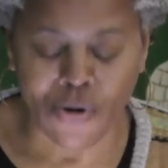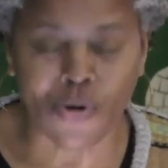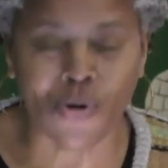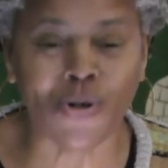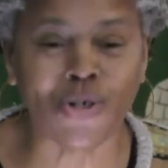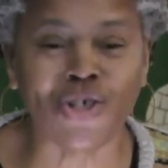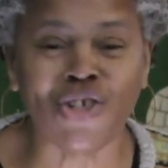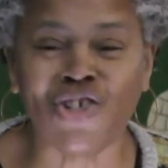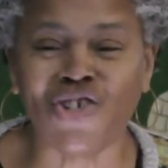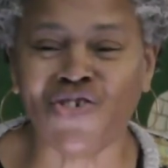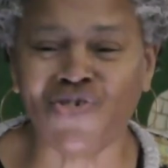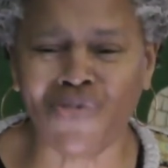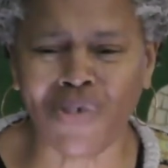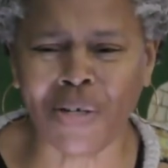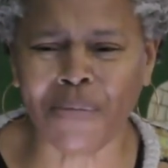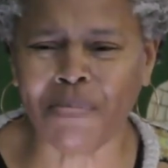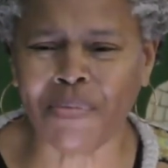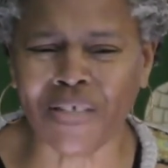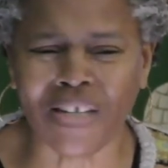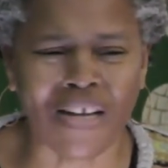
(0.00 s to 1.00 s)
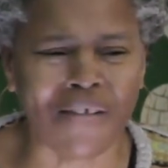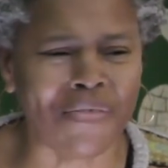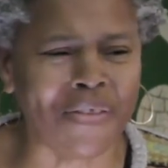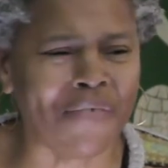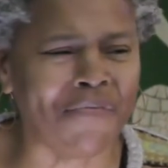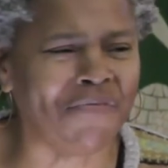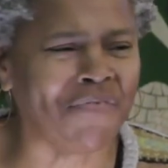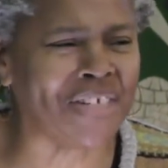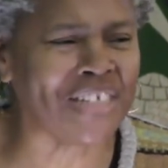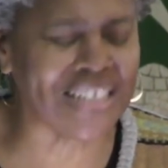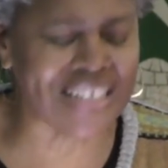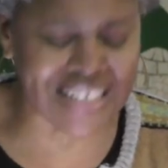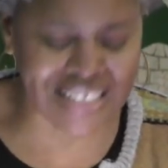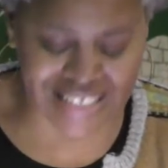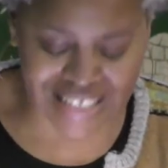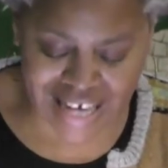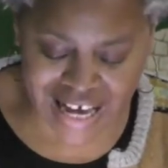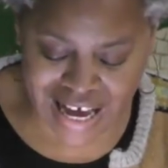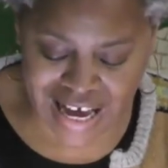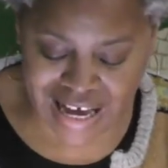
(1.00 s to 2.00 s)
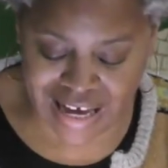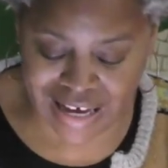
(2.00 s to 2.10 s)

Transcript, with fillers: or stripped of the facade